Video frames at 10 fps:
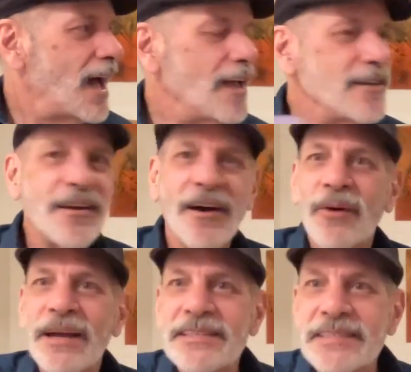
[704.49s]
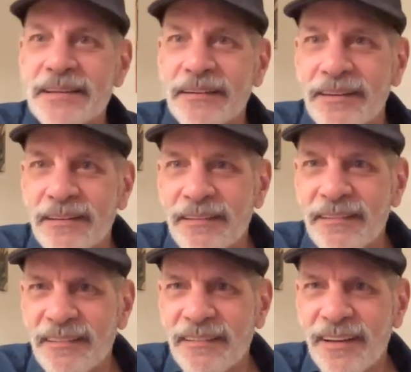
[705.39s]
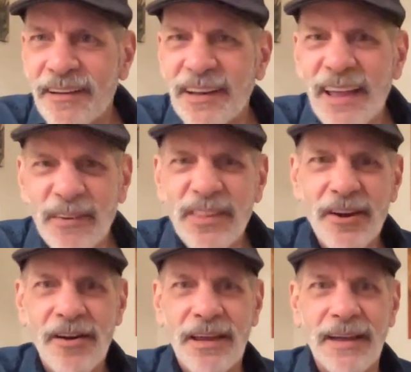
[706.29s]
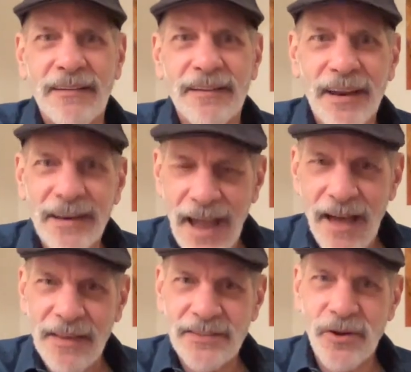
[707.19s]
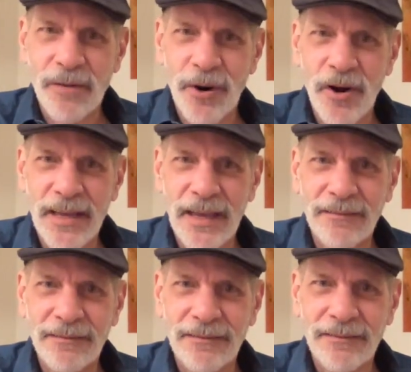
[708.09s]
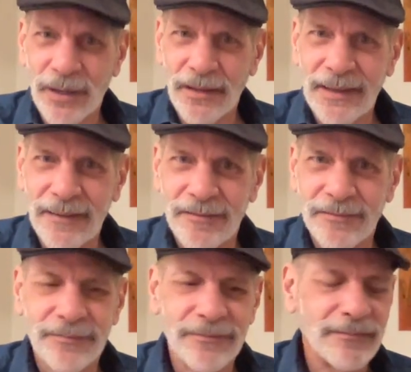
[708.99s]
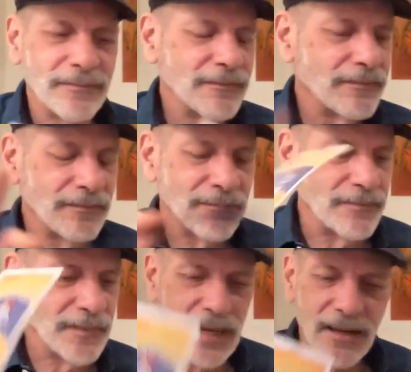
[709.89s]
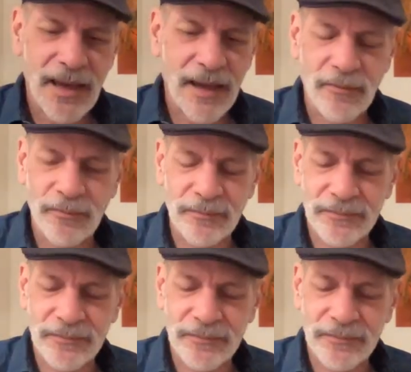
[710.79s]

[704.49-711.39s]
Uh, you know, it's 11:30 and now they start barking. Really? I can't.